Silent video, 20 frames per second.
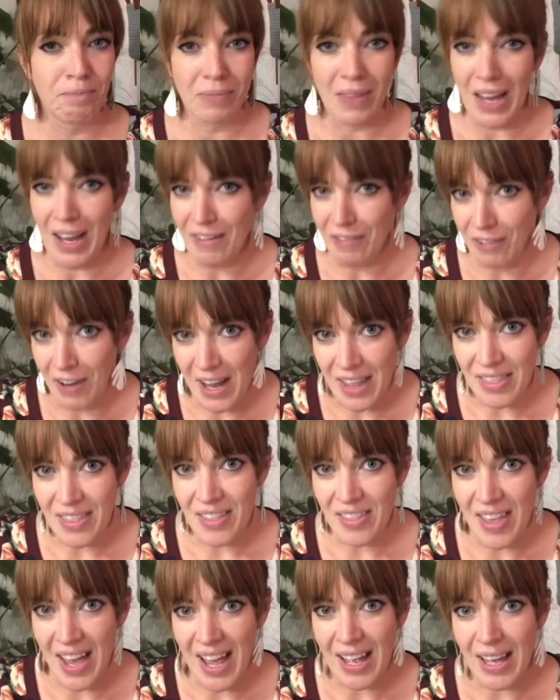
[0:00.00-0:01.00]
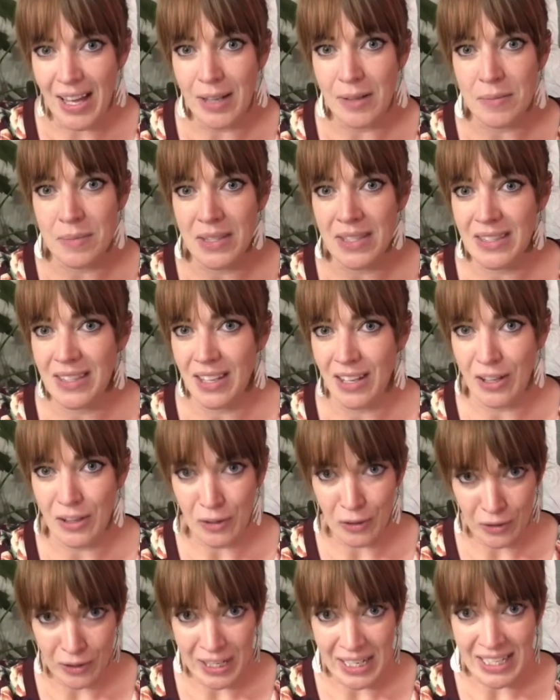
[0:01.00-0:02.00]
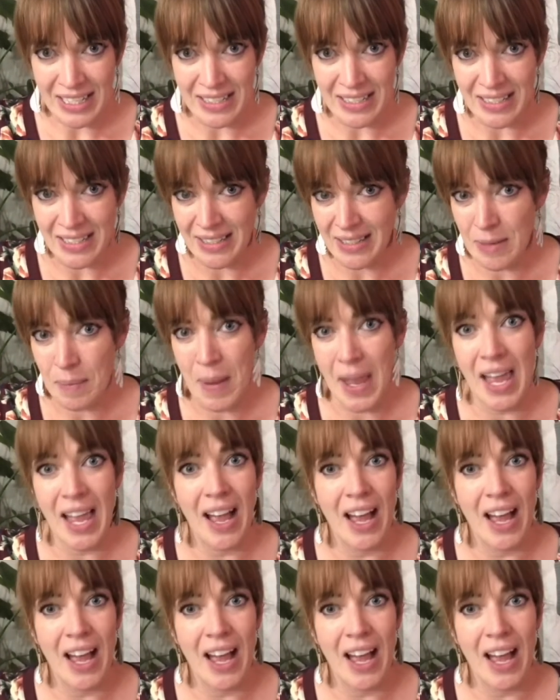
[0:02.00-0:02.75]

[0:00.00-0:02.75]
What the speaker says: I've read that helps the chlorine dissipate.